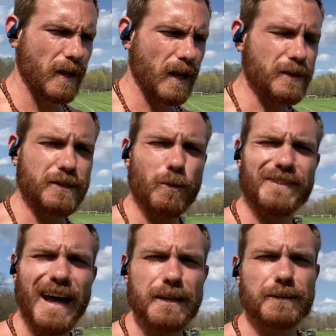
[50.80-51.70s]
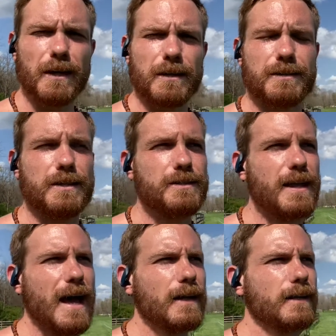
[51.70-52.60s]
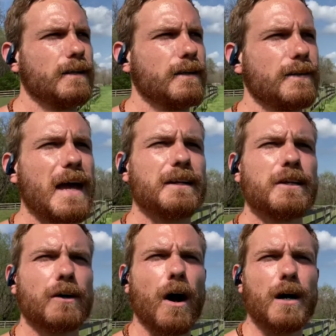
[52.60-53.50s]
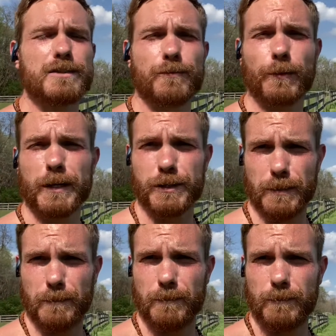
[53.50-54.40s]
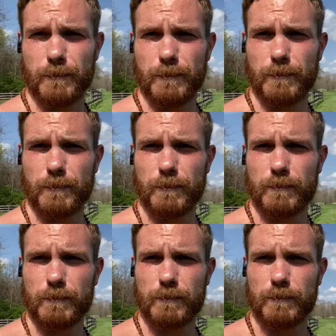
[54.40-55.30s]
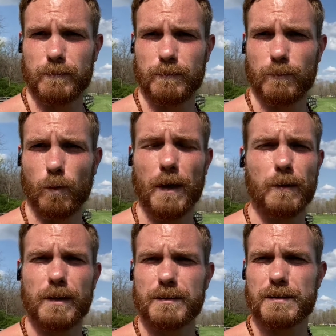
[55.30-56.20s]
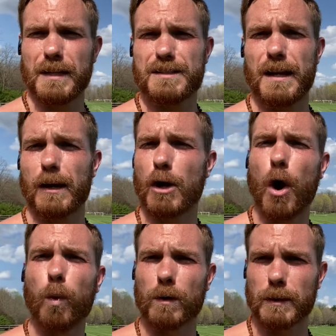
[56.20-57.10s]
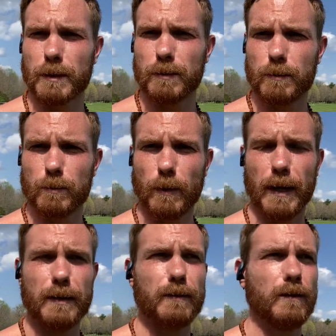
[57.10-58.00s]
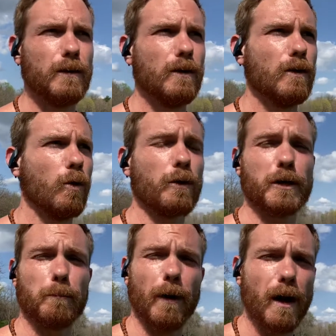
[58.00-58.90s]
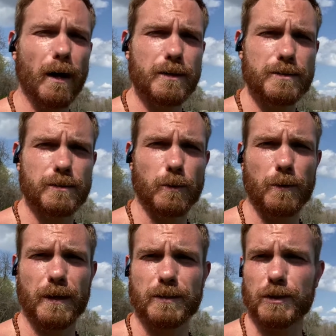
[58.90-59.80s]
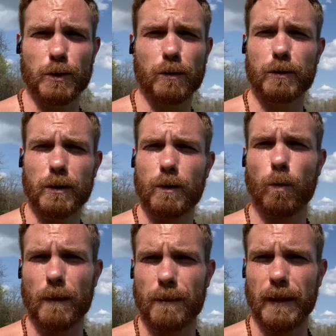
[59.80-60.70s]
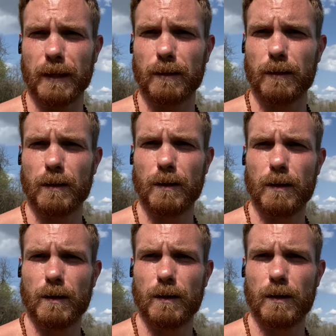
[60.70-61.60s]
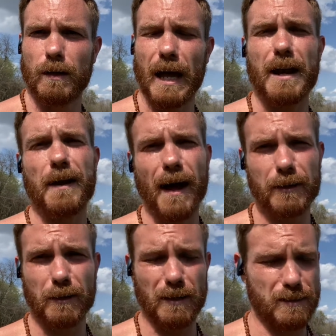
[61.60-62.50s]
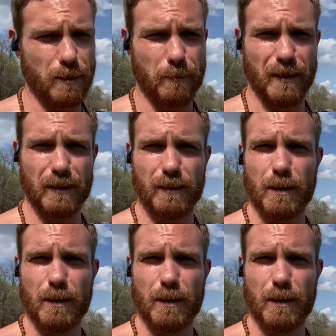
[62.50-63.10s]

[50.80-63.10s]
And see what that does is that that can cause friction. Whether it's let's say a coworker, right? or your boss who thinks that you're good at one thing and not good at something.